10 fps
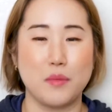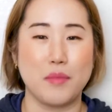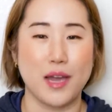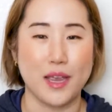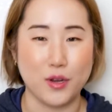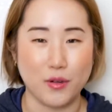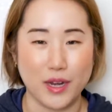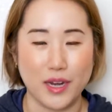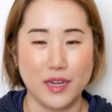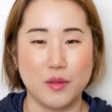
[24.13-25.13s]

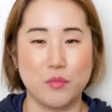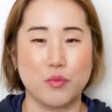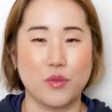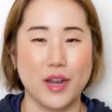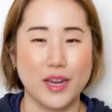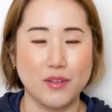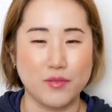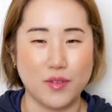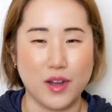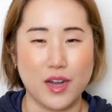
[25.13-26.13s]
migraine, brain
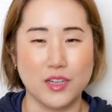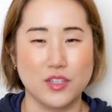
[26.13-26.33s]
fog,